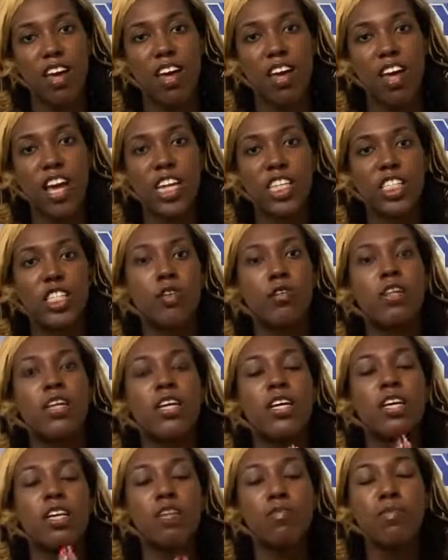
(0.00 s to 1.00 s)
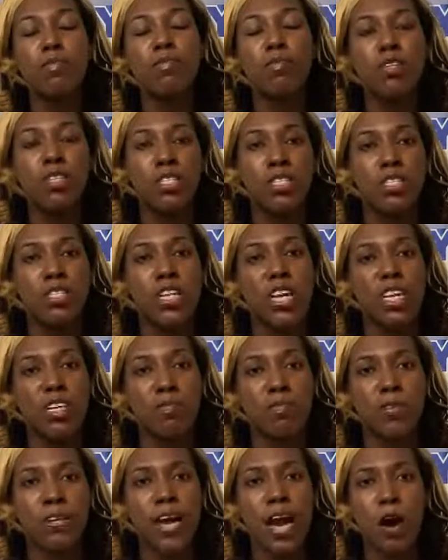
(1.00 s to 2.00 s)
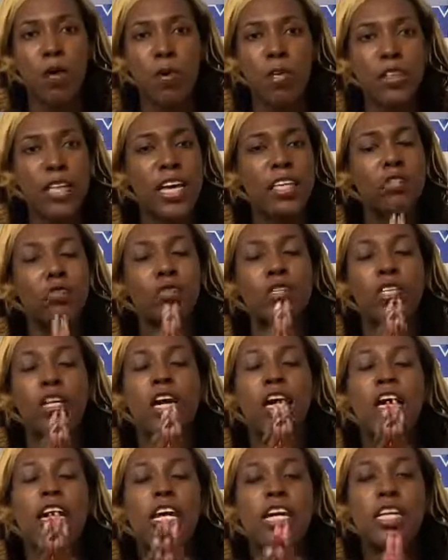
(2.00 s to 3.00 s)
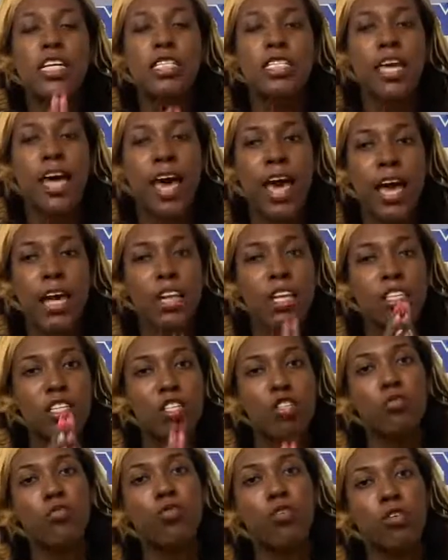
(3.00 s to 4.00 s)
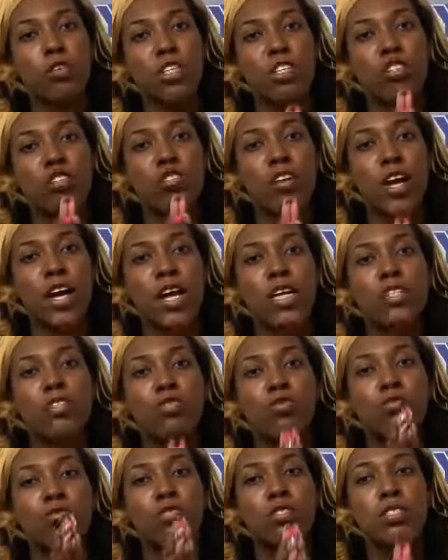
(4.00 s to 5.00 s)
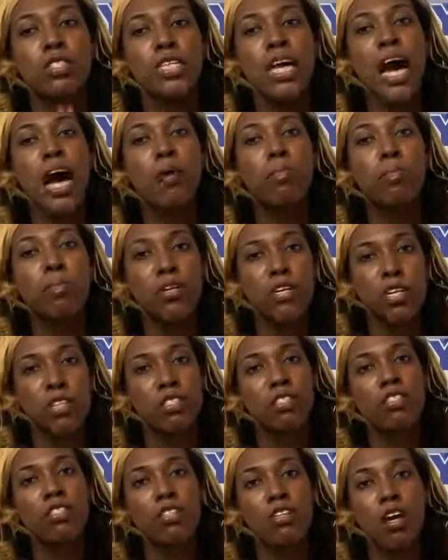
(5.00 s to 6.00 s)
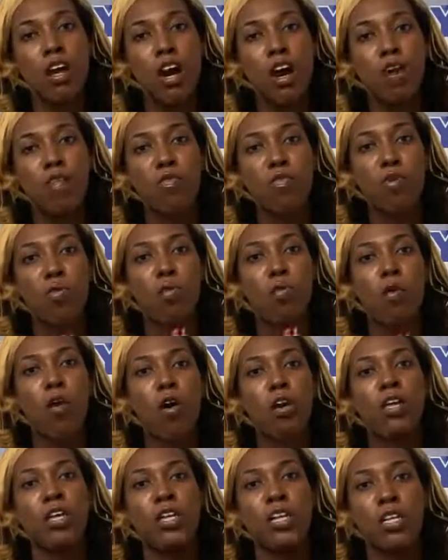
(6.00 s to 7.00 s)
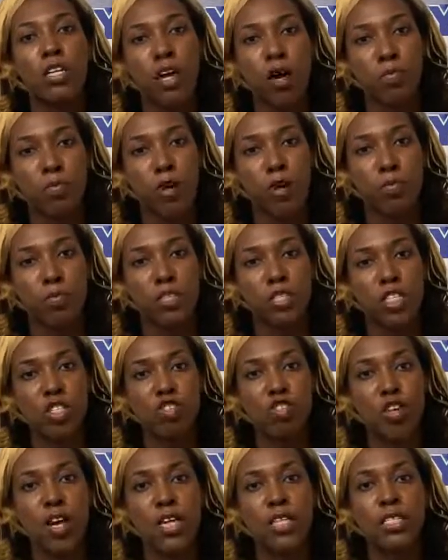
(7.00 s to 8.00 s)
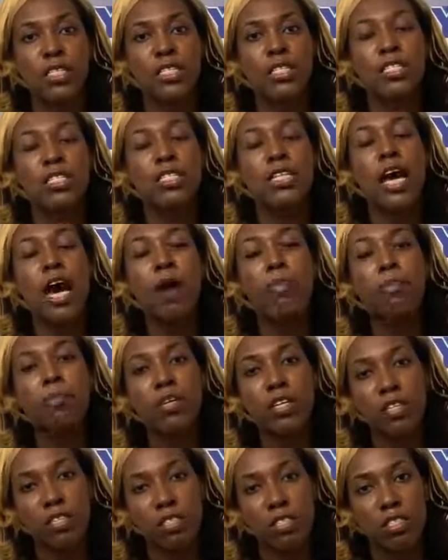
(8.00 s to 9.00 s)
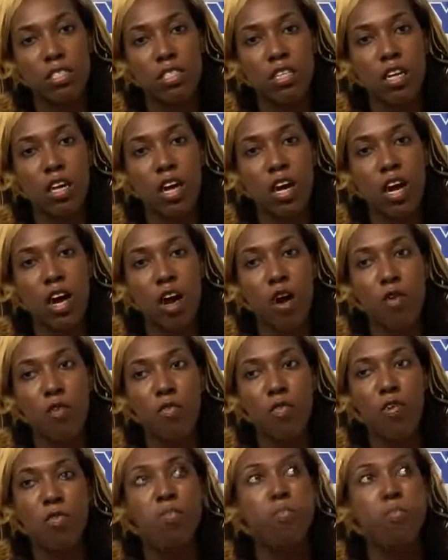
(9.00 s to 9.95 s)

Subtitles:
And so the enemy wanted to take me out. And that's where he's at in this world. He's trying to stop us from walking in our purpose. He's trying to stop us from